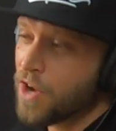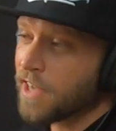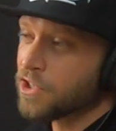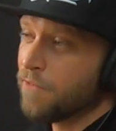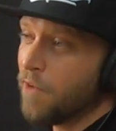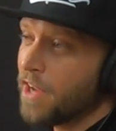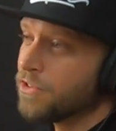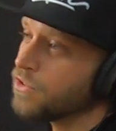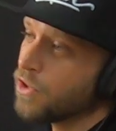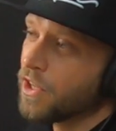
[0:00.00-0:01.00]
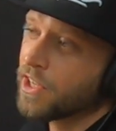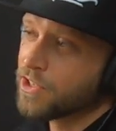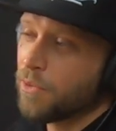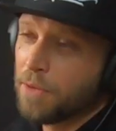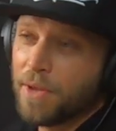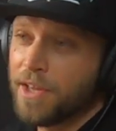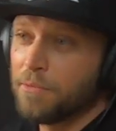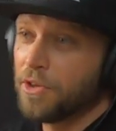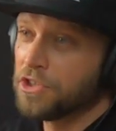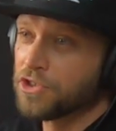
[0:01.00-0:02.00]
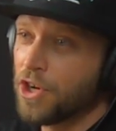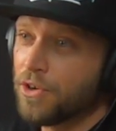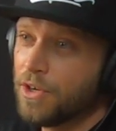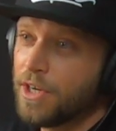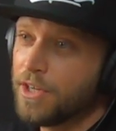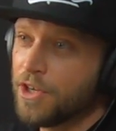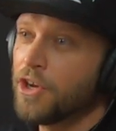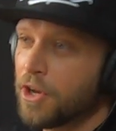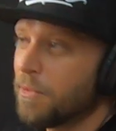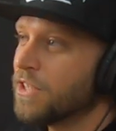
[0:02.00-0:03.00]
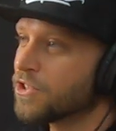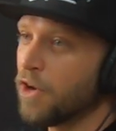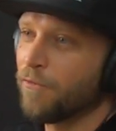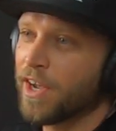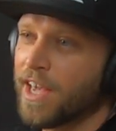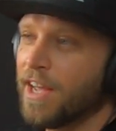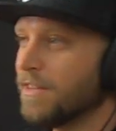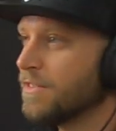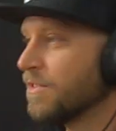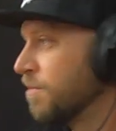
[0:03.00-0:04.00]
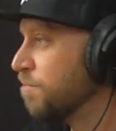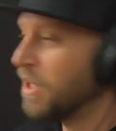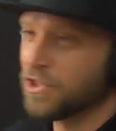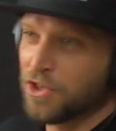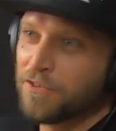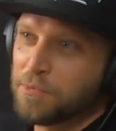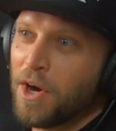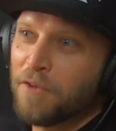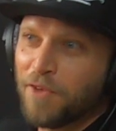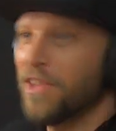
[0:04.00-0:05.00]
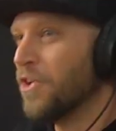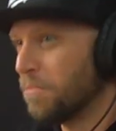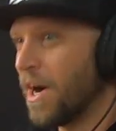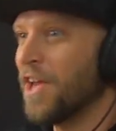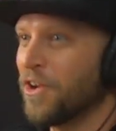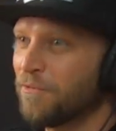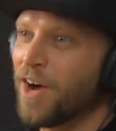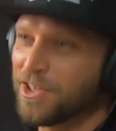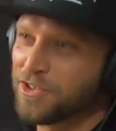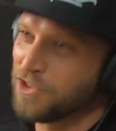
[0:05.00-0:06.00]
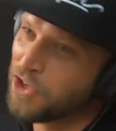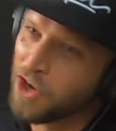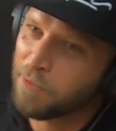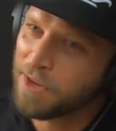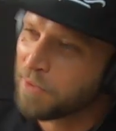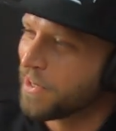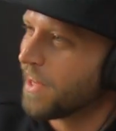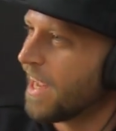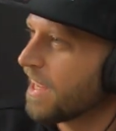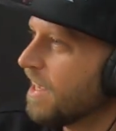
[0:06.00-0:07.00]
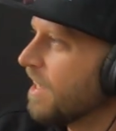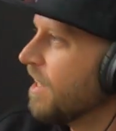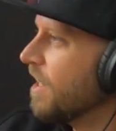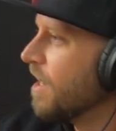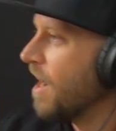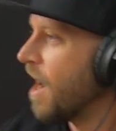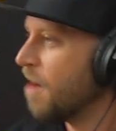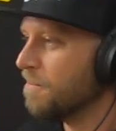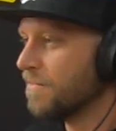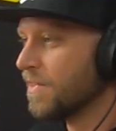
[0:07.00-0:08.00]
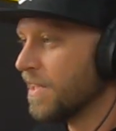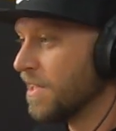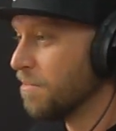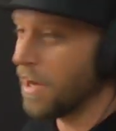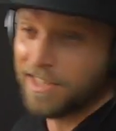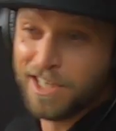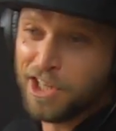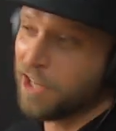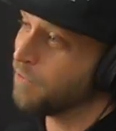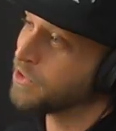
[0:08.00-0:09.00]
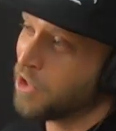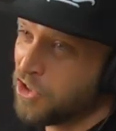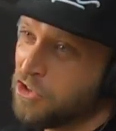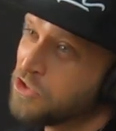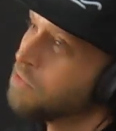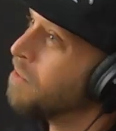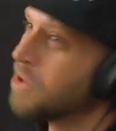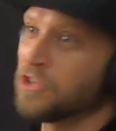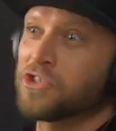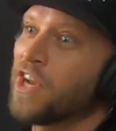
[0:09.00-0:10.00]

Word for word: tracks off iTunes only because I want to play them on the show. Yeah, you yeah. know what I mean. So if I can't pinch it off Spotify, then I'll buy it off iTunes. You know what I mean? But like, um, but ideally, if it's on YouTube, I'm going